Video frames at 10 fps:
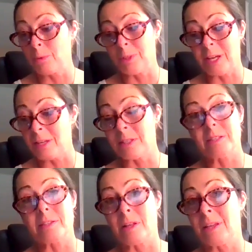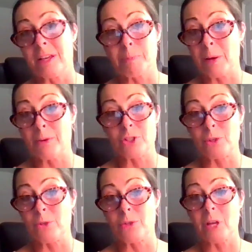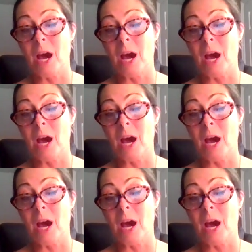when I see a nice pair of shoes,